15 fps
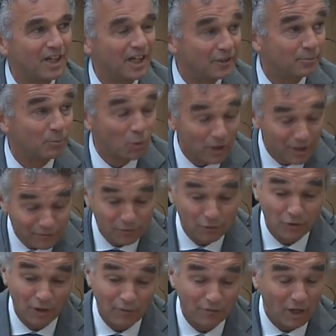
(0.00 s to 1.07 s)
uh, had more
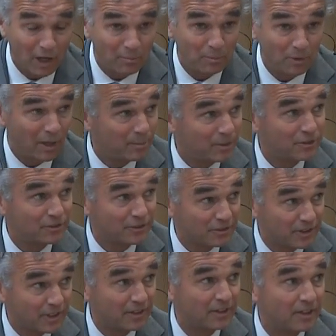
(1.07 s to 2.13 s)
influence over our Prime
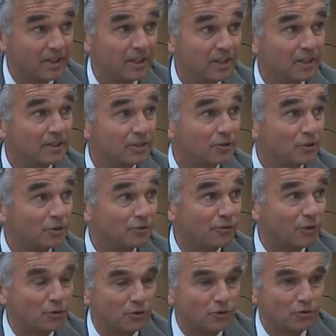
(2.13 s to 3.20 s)
Minister than the
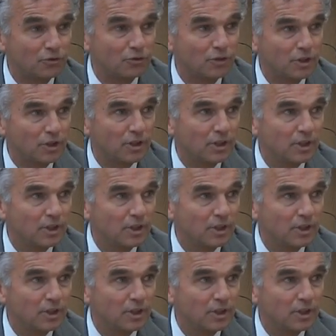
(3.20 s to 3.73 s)
Dutch voters.